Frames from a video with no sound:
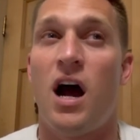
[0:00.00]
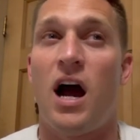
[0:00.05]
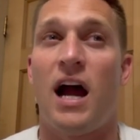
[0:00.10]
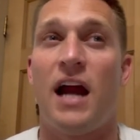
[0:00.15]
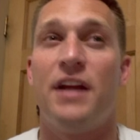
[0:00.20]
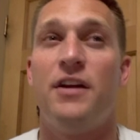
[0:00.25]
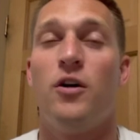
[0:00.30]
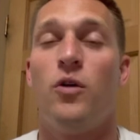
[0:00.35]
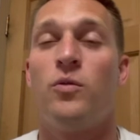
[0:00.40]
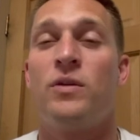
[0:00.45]

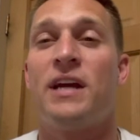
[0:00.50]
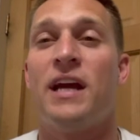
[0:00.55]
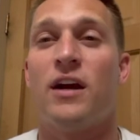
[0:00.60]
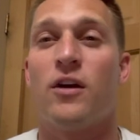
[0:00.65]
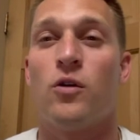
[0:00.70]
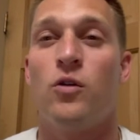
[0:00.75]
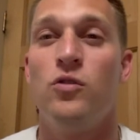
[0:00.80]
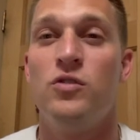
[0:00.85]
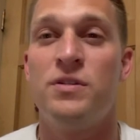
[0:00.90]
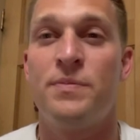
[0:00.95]
I don't
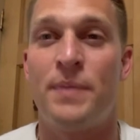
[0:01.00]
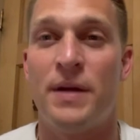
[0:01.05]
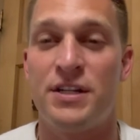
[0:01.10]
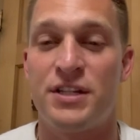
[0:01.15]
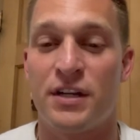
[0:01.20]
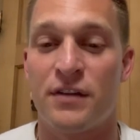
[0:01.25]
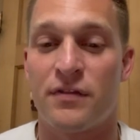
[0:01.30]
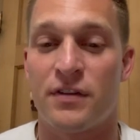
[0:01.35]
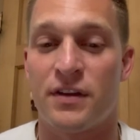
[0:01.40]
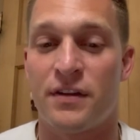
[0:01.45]
care who's
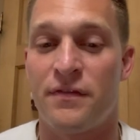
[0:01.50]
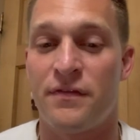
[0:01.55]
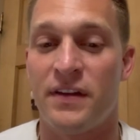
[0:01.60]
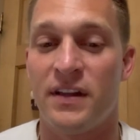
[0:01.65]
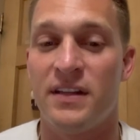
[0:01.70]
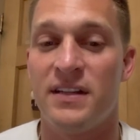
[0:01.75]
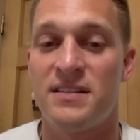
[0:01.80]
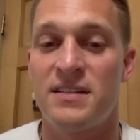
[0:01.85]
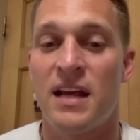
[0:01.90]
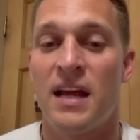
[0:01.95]
pitching for the
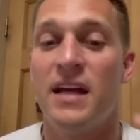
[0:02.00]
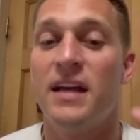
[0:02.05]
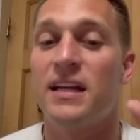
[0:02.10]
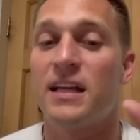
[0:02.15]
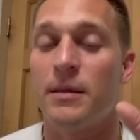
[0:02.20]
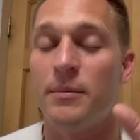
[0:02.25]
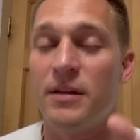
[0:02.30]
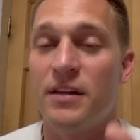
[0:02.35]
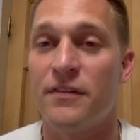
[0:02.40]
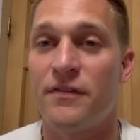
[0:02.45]
Phillies.
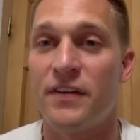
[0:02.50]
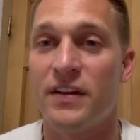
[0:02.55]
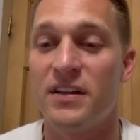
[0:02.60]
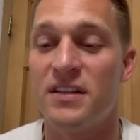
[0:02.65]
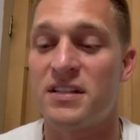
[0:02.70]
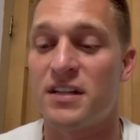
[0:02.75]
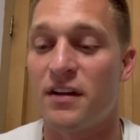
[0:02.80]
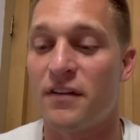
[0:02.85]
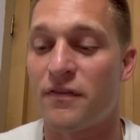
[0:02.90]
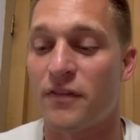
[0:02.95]
Give me the
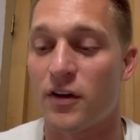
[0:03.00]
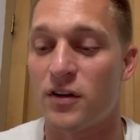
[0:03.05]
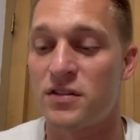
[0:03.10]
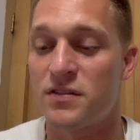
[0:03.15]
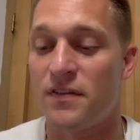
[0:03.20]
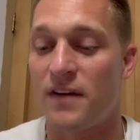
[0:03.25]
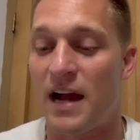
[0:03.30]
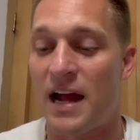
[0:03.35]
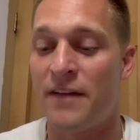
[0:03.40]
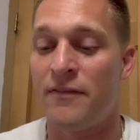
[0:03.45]
Phillies in the
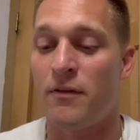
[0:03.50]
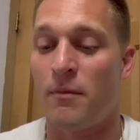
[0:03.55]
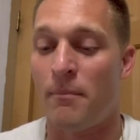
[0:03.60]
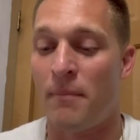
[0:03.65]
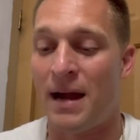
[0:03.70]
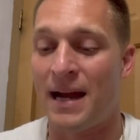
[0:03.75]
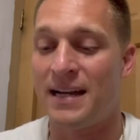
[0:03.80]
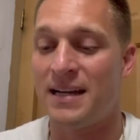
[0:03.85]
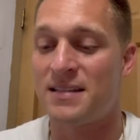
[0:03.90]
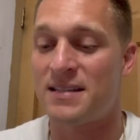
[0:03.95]
first five
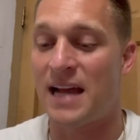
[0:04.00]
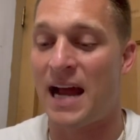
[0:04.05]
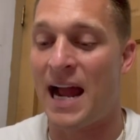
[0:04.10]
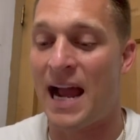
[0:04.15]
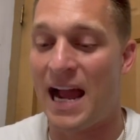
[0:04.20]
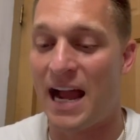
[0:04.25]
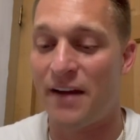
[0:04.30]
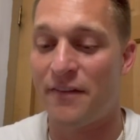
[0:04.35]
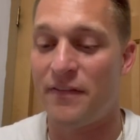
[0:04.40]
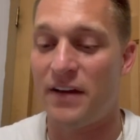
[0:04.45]
minus a
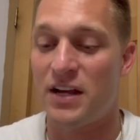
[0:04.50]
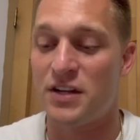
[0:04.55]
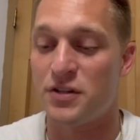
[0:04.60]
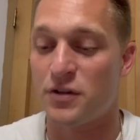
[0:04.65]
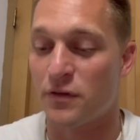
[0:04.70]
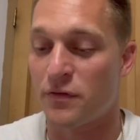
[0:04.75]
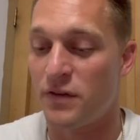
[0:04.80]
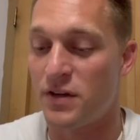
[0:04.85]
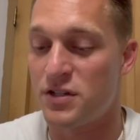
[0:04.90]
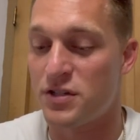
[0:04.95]
half as
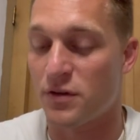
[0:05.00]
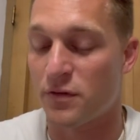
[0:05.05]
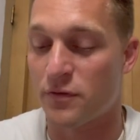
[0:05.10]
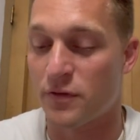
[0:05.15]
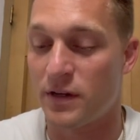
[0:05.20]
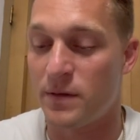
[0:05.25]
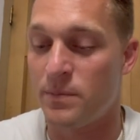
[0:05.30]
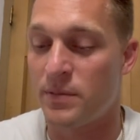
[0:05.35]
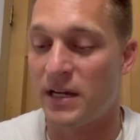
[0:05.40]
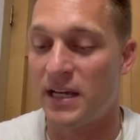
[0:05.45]
your official
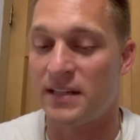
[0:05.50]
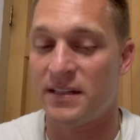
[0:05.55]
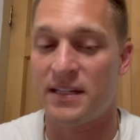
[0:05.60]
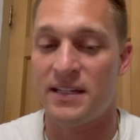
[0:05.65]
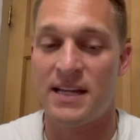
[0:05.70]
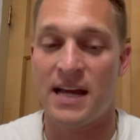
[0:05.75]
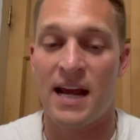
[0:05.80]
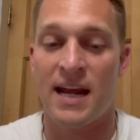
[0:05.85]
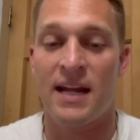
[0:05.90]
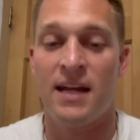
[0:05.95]
free play of the
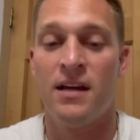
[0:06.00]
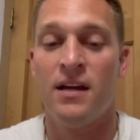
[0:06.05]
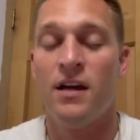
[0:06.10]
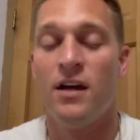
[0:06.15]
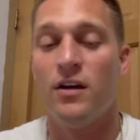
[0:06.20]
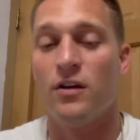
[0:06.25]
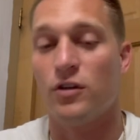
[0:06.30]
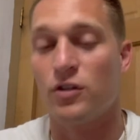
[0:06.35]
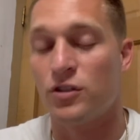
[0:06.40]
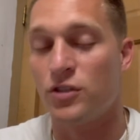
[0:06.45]
day.
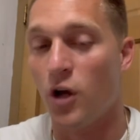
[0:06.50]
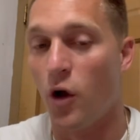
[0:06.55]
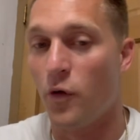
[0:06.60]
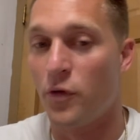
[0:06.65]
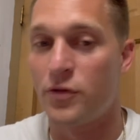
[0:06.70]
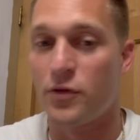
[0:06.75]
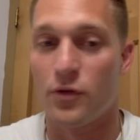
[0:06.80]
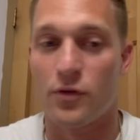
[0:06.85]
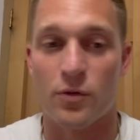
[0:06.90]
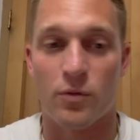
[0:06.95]
Go
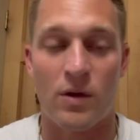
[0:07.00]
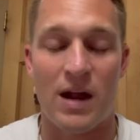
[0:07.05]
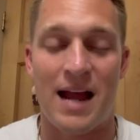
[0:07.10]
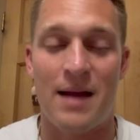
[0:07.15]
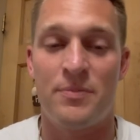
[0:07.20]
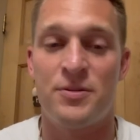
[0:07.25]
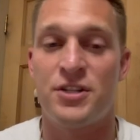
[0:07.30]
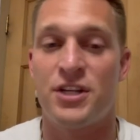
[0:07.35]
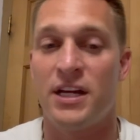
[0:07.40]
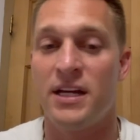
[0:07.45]
through the
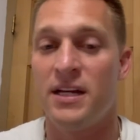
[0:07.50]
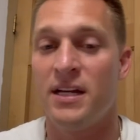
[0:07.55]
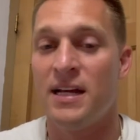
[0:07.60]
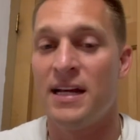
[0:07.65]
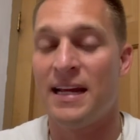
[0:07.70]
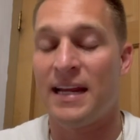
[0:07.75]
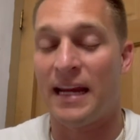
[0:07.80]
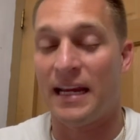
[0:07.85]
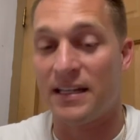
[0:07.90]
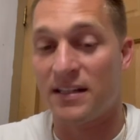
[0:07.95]
rap sheet.
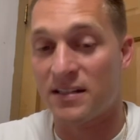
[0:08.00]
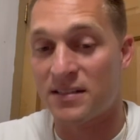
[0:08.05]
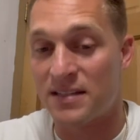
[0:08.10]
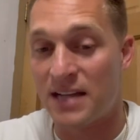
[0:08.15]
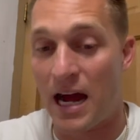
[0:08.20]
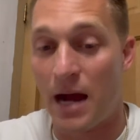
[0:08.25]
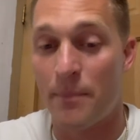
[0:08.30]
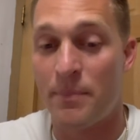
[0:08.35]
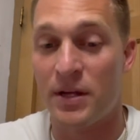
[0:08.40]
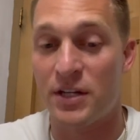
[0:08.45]
He does
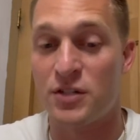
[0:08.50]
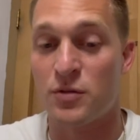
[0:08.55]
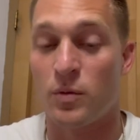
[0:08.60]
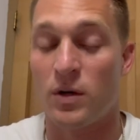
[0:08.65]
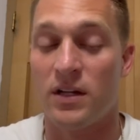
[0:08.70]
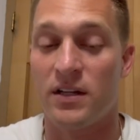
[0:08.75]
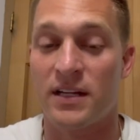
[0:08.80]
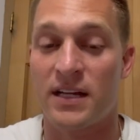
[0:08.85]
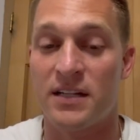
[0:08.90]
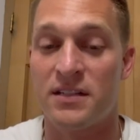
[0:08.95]
not pitch
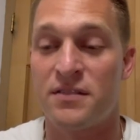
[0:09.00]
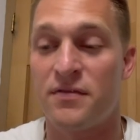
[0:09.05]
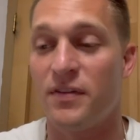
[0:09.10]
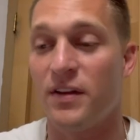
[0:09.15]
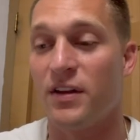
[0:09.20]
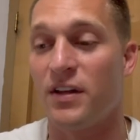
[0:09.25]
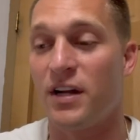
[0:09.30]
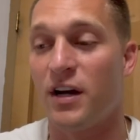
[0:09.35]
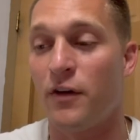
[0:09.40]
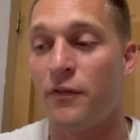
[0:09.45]
well against
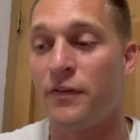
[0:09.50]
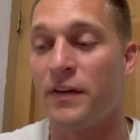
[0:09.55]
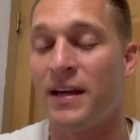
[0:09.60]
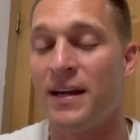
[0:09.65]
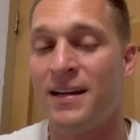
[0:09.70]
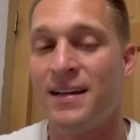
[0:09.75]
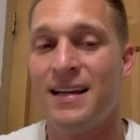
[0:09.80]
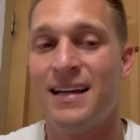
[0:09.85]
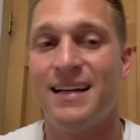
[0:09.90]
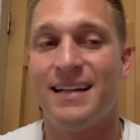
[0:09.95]

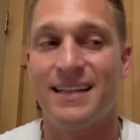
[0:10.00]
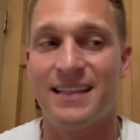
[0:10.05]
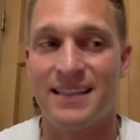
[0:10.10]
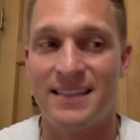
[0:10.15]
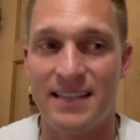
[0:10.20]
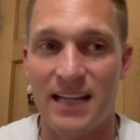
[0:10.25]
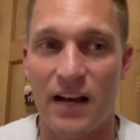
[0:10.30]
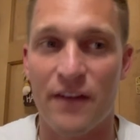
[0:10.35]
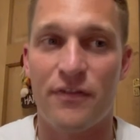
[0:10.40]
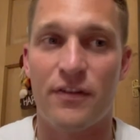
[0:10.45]
Philadelphia.
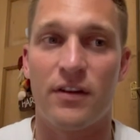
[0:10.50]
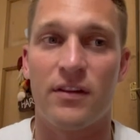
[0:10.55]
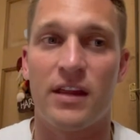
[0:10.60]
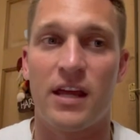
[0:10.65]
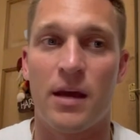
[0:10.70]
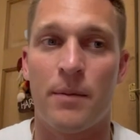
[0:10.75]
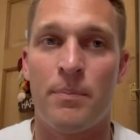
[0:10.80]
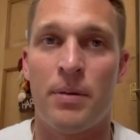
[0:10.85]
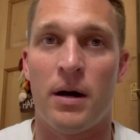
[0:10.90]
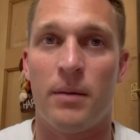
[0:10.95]

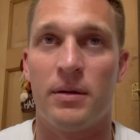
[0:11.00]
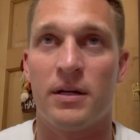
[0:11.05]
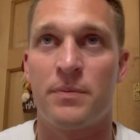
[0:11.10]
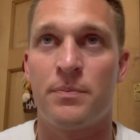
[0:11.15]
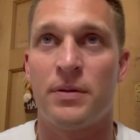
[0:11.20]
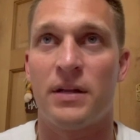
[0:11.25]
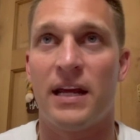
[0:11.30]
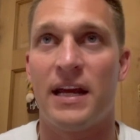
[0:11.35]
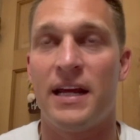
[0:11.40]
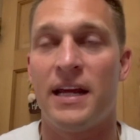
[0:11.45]
Definitely a
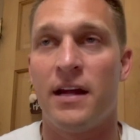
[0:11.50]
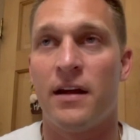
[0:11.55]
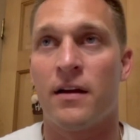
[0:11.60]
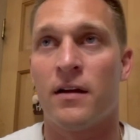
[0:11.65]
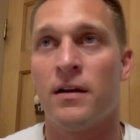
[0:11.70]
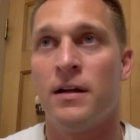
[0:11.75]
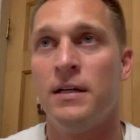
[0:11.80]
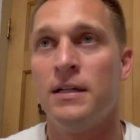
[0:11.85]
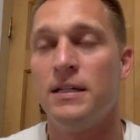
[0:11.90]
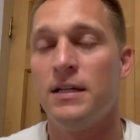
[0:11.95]
public play
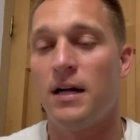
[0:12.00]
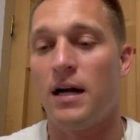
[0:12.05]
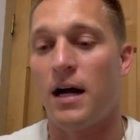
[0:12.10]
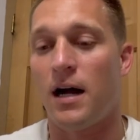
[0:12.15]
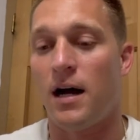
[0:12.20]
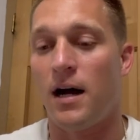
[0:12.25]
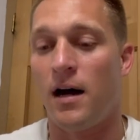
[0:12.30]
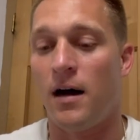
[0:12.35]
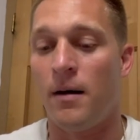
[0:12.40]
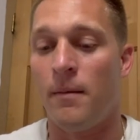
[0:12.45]
here, but
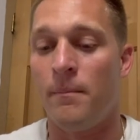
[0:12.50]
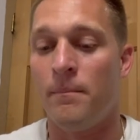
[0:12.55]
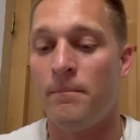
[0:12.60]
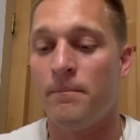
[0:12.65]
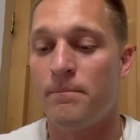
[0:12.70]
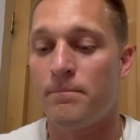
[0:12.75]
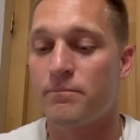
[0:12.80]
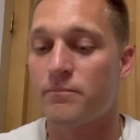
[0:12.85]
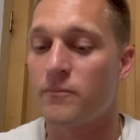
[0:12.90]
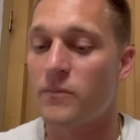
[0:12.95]

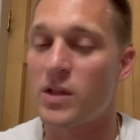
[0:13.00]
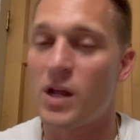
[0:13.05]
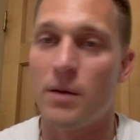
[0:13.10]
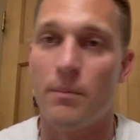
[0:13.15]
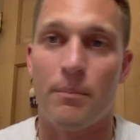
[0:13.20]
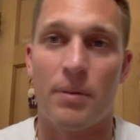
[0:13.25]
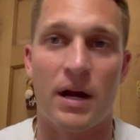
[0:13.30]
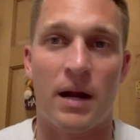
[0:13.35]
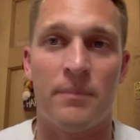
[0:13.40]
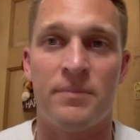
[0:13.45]

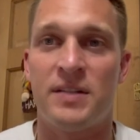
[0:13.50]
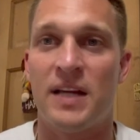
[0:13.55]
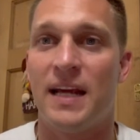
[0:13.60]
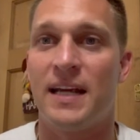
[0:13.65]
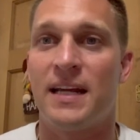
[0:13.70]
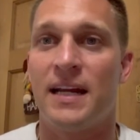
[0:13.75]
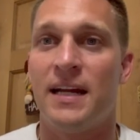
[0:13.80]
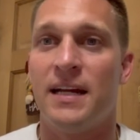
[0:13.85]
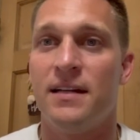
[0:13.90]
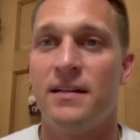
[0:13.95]
I'm
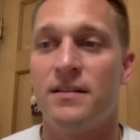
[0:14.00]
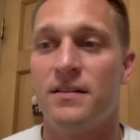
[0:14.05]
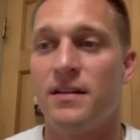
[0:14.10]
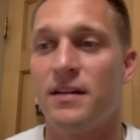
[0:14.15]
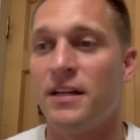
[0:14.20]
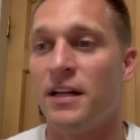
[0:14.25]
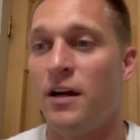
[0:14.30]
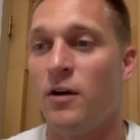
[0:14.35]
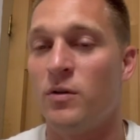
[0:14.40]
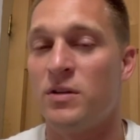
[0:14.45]
taking it.
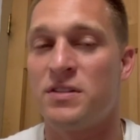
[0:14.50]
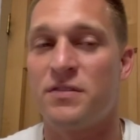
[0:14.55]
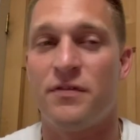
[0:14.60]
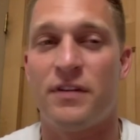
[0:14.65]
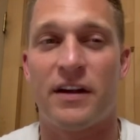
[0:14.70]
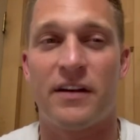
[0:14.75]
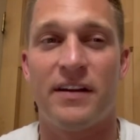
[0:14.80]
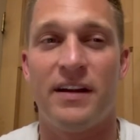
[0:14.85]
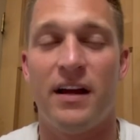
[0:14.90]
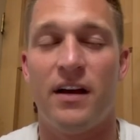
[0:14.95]
You know, it's
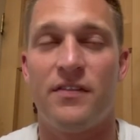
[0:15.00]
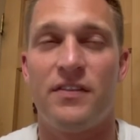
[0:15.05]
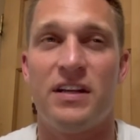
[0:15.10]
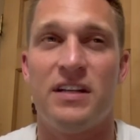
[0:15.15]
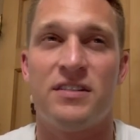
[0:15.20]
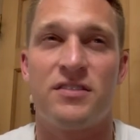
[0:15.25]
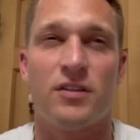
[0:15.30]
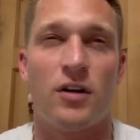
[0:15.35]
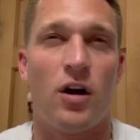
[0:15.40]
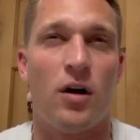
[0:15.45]
very,
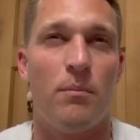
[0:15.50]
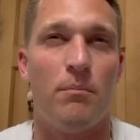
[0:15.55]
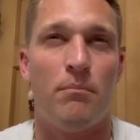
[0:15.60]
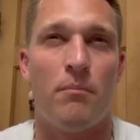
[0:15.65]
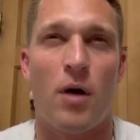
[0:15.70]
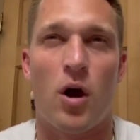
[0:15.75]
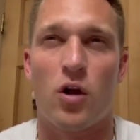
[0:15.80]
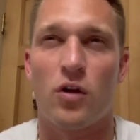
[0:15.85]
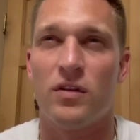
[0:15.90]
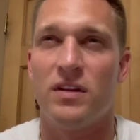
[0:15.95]
these
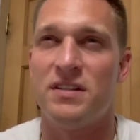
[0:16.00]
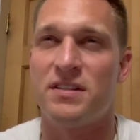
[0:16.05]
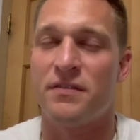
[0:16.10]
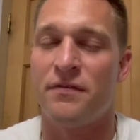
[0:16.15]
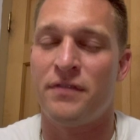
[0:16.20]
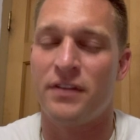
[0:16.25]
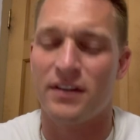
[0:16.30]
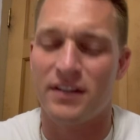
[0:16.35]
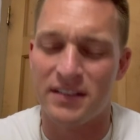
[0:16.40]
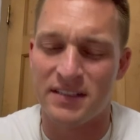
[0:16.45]
Marlins
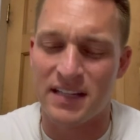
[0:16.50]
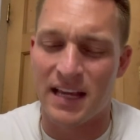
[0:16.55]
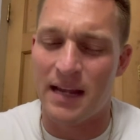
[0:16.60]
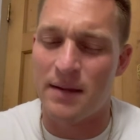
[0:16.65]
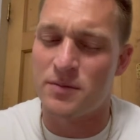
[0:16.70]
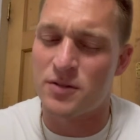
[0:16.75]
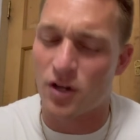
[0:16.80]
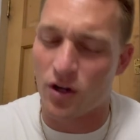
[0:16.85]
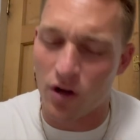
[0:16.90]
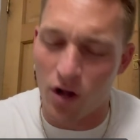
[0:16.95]
and Phillies
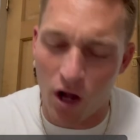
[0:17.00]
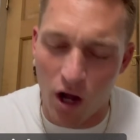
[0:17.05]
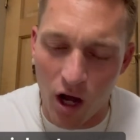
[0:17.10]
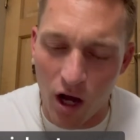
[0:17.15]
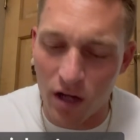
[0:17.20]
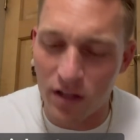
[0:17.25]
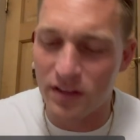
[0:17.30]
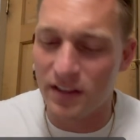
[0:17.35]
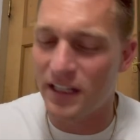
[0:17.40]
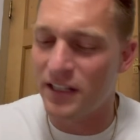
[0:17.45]
games are
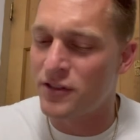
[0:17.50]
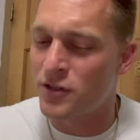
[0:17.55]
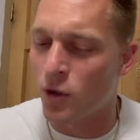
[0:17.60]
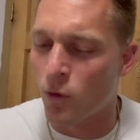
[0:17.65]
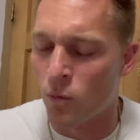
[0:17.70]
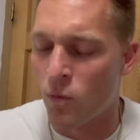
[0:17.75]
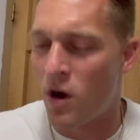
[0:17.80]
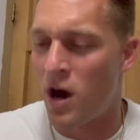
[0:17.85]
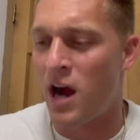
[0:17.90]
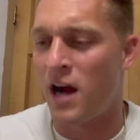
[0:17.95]
ugly to
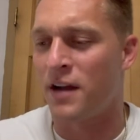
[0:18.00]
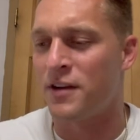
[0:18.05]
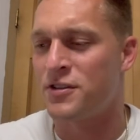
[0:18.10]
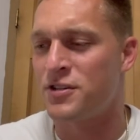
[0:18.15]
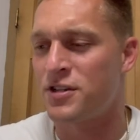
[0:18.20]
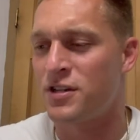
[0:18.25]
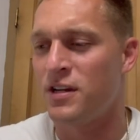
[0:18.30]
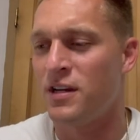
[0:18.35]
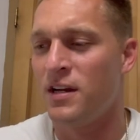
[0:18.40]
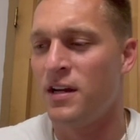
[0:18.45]

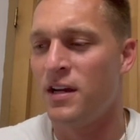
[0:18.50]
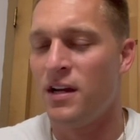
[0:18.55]
watch.